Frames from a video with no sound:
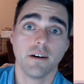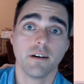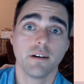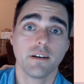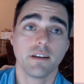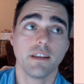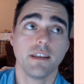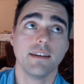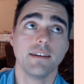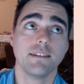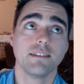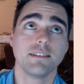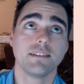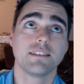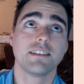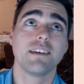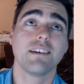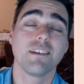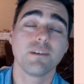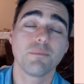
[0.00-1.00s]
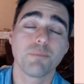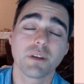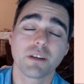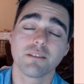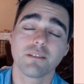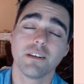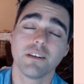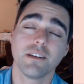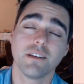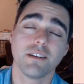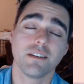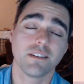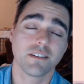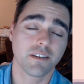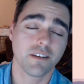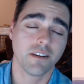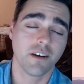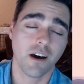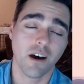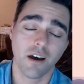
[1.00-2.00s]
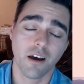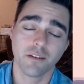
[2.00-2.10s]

It typically is not.